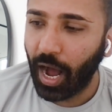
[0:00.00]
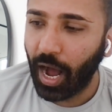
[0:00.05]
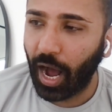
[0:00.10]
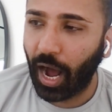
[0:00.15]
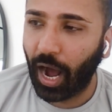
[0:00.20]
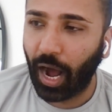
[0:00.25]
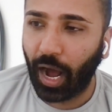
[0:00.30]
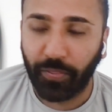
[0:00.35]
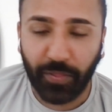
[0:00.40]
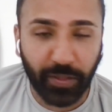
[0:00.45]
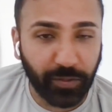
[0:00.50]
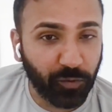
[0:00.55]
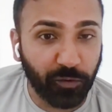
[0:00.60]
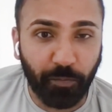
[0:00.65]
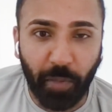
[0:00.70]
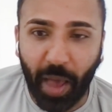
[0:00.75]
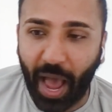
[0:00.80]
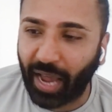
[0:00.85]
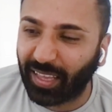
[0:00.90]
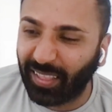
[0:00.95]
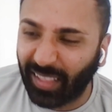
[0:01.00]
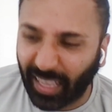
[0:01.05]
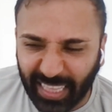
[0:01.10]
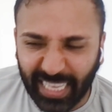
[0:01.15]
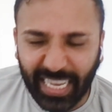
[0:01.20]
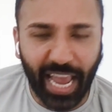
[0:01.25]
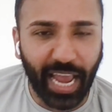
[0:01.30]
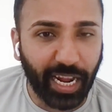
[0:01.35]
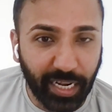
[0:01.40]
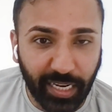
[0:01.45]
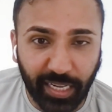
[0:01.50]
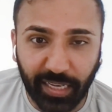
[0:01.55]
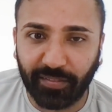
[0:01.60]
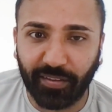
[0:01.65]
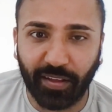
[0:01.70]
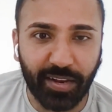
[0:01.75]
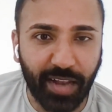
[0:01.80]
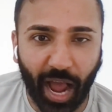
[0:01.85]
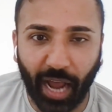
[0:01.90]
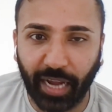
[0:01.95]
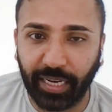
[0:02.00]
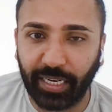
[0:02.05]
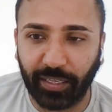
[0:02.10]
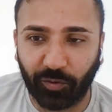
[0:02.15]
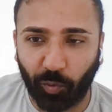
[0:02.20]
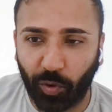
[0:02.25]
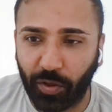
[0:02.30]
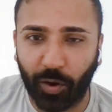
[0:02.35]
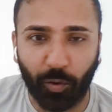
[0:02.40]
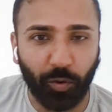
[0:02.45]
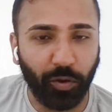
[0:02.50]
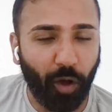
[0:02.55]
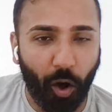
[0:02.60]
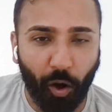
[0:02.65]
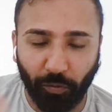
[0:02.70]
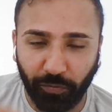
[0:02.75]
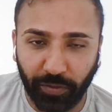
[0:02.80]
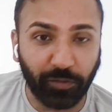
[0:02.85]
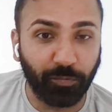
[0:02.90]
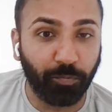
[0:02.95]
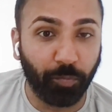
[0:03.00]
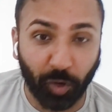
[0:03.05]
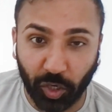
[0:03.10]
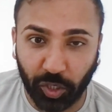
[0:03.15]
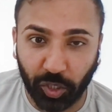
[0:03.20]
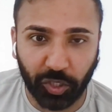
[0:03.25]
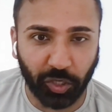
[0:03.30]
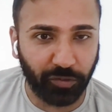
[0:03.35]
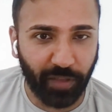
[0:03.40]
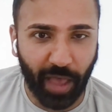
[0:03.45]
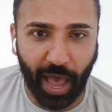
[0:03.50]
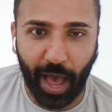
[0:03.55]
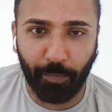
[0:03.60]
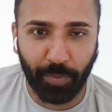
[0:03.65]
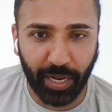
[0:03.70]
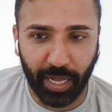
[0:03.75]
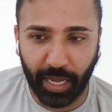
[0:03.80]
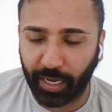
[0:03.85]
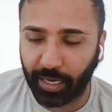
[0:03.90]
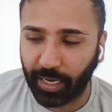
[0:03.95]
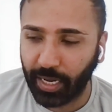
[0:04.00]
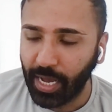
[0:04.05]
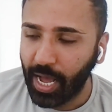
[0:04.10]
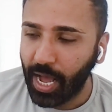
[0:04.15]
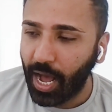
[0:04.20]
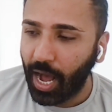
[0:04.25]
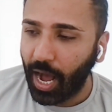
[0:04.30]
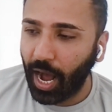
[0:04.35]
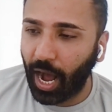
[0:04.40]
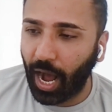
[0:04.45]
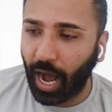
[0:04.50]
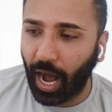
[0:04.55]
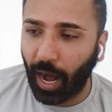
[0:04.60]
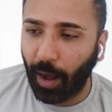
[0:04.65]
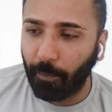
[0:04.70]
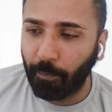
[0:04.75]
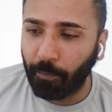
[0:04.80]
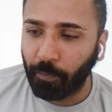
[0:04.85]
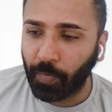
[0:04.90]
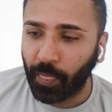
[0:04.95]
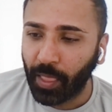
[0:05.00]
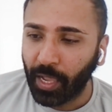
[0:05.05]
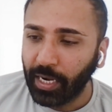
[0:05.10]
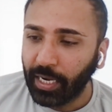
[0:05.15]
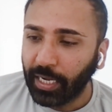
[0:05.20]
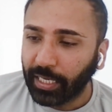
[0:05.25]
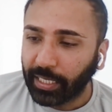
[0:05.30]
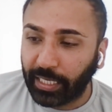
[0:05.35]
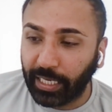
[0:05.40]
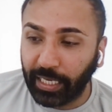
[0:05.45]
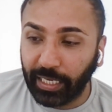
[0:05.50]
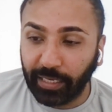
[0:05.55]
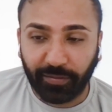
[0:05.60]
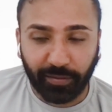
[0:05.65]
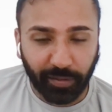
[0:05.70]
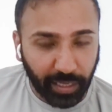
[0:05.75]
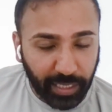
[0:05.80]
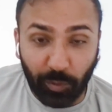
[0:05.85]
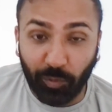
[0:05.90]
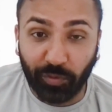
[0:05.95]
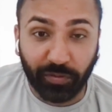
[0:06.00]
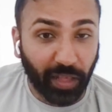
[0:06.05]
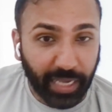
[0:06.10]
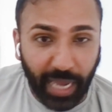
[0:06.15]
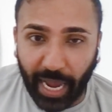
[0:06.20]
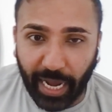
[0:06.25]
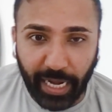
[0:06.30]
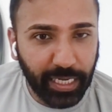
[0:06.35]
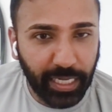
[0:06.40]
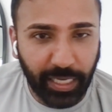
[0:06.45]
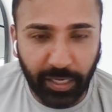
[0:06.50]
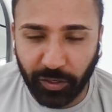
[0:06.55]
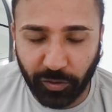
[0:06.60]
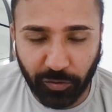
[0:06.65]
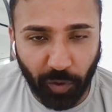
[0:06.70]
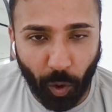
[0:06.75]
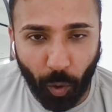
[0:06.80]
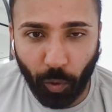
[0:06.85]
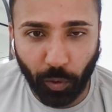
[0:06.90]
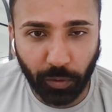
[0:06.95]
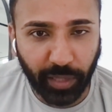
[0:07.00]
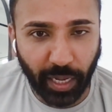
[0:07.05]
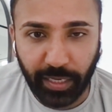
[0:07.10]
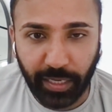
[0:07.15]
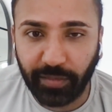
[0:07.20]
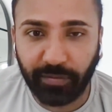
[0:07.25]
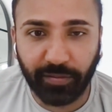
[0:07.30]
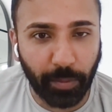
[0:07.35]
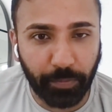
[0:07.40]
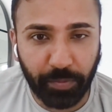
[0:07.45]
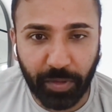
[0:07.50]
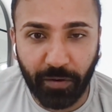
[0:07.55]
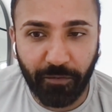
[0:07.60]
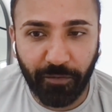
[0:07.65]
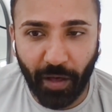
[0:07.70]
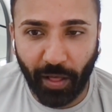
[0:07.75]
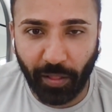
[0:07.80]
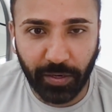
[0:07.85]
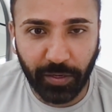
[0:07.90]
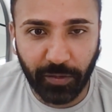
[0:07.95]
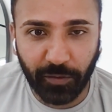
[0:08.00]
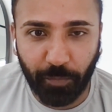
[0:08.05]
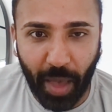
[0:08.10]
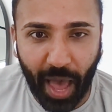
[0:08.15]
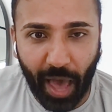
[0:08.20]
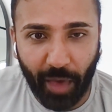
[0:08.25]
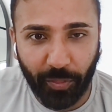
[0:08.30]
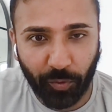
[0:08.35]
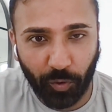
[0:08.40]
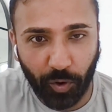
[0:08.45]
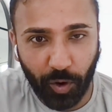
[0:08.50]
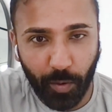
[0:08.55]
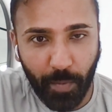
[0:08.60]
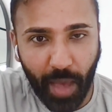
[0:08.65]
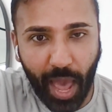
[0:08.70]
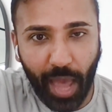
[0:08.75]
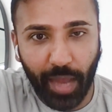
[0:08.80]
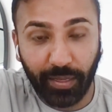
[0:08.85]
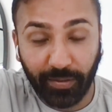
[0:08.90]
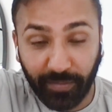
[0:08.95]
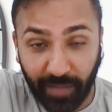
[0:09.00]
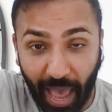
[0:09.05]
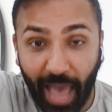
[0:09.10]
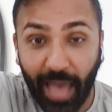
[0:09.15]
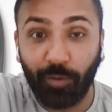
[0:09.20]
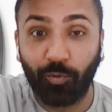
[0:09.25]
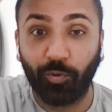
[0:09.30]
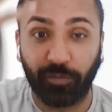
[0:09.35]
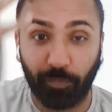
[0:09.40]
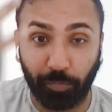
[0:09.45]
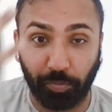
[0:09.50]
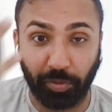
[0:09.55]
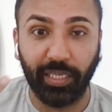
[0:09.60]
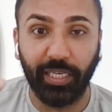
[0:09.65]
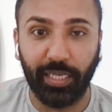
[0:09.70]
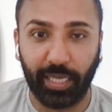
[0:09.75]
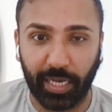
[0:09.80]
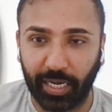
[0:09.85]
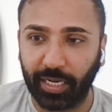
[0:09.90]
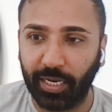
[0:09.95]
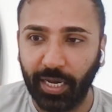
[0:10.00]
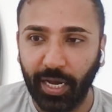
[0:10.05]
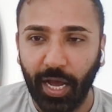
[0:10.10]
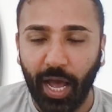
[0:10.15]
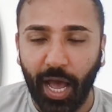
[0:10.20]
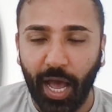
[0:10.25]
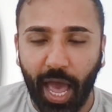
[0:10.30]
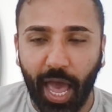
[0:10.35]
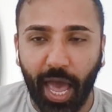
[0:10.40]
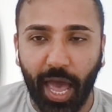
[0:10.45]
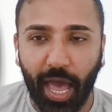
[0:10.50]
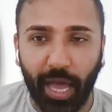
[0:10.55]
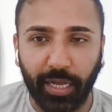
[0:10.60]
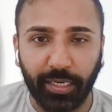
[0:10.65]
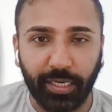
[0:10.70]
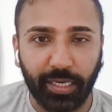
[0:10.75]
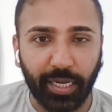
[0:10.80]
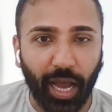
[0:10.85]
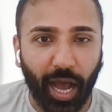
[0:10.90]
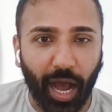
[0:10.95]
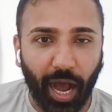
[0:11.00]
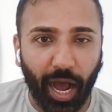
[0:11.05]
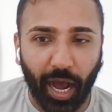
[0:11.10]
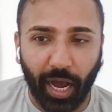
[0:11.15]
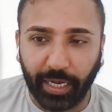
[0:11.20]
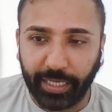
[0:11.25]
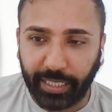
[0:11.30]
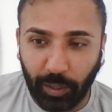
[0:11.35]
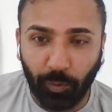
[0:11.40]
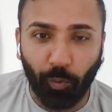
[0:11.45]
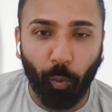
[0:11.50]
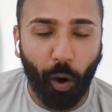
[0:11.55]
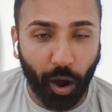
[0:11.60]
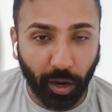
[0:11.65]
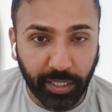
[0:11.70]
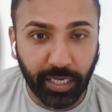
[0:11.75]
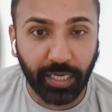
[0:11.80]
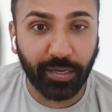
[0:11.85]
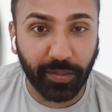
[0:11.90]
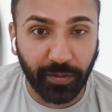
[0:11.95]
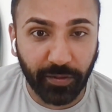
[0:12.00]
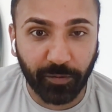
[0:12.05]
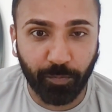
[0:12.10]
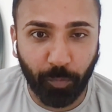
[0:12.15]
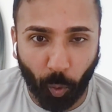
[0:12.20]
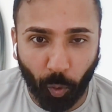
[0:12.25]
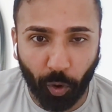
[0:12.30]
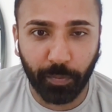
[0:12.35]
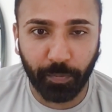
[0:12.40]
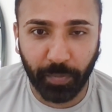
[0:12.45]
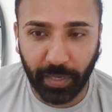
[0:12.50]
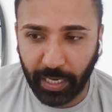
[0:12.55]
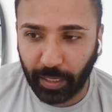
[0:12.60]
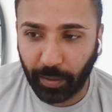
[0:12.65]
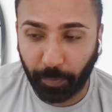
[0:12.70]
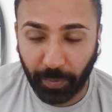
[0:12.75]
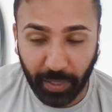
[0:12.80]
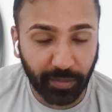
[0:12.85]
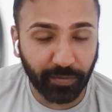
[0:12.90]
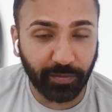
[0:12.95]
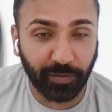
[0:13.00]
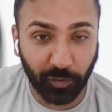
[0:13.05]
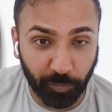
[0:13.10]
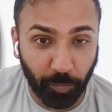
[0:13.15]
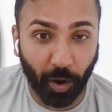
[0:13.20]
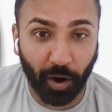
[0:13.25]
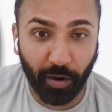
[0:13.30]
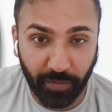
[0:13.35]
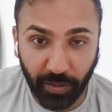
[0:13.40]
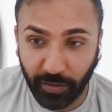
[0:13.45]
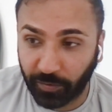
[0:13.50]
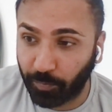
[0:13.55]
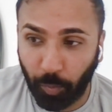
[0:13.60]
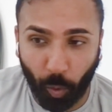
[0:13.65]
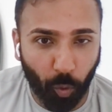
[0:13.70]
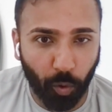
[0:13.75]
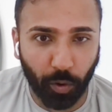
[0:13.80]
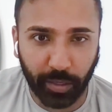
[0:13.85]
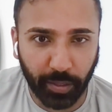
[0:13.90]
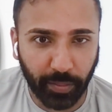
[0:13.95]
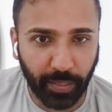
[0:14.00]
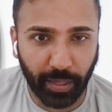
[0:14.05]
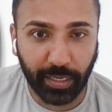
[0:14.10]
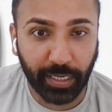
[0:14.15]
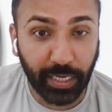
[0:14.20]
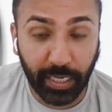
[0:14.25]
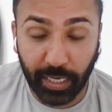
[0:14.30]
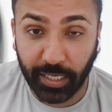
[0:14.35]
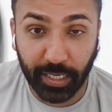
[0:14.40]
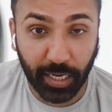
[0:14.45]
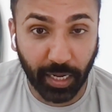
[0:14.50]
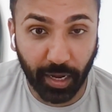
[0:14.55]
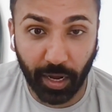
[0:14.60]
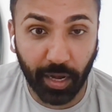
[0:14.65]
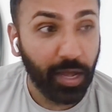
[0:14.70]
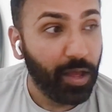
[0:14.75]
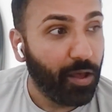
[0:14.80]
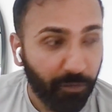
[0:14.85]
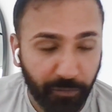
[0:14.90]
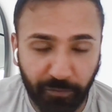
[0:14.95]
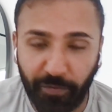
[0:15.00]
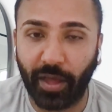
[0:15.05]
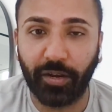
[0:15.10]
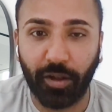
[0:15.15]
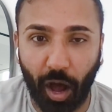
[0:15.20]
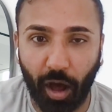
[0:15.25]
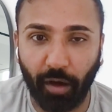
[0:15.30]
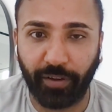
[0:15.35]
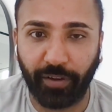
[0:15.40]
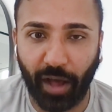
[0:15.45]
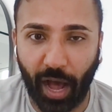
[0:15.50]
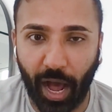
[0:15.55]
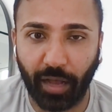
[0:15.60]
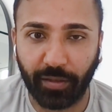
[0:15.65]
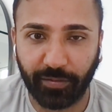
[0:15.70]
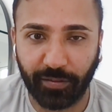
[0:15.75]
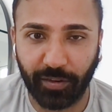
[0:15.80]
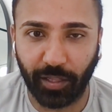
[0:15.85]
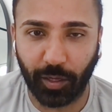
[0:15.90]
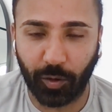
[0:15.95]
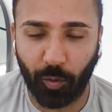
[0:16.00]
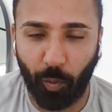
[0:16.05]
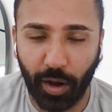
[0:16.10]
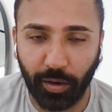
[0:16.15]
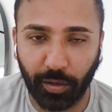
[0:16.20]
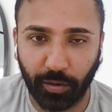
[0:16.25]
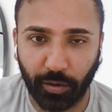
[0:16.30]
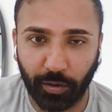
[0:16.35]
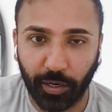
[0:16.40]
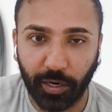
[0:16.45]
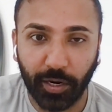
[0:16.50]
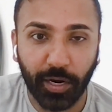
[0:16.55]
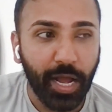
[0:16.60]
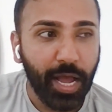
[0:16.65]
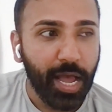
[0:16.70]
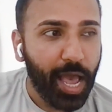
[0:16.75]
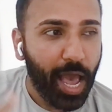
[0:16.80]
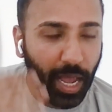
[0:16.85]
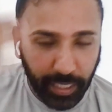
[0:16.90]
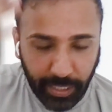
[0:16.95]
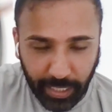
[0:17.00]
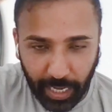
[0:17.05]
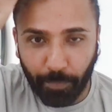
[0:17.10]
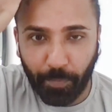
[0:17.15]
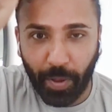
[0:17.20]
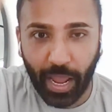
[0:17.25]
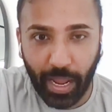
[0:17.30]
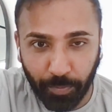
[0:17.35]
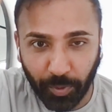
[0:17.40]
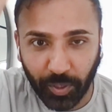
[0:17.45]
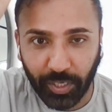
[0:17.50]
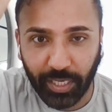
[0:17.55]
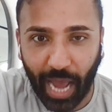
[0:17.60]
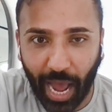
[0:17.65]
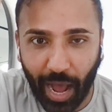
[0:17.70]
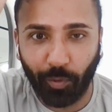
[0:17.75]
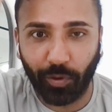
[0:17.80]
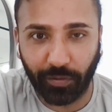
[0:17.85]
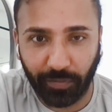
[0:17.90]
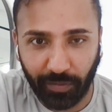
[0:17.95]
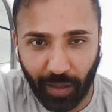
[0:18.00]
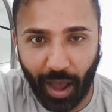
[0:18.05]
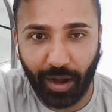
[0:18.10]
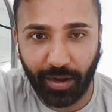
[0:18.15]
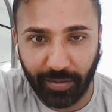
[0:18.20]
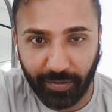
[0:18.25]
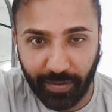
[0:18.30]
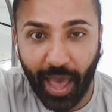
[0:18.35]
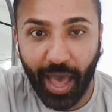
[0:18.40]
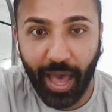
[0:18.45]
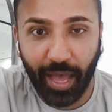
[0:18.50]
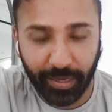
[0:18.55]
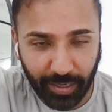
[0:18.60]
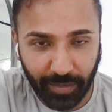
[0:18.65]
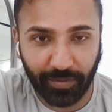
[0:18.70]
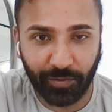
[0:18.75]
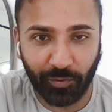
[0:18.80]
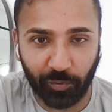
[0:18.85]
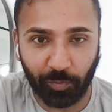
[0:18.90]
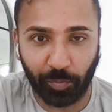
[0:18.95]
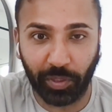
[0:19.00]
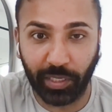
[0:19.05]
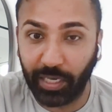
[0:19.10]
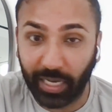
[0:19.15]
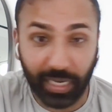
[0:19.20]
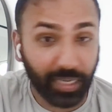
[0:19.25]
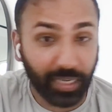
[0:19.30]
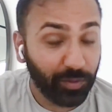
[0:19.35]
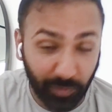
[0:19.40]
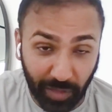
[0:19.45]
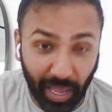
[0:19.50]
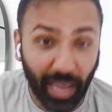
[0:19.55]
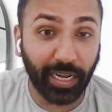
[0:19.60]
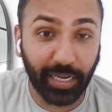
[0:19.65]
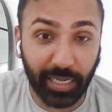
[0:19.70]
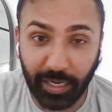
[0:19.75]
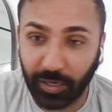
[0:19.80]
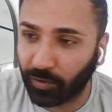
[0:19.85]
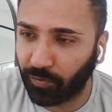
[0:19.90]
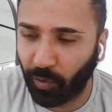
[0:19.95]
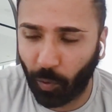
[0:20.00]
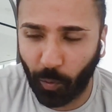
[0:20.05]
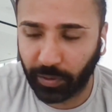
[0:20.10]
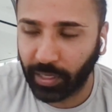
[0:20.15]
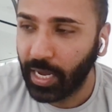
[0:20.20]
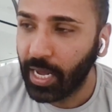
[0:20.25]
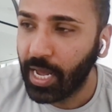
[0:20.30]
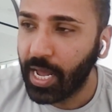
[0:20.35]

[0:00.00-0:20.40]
Uh, this was back in like the 80s and 90s where there were all these mergers happening. Um, he's he was like 80 years old and he slipped and fell in his bathroom and his head was bleeding and uh, he walked into this board meeting because he was part of this board that needed to fend off a hostile acquirer, and he had paper towels on his head because he was bleeding and he was 80 years old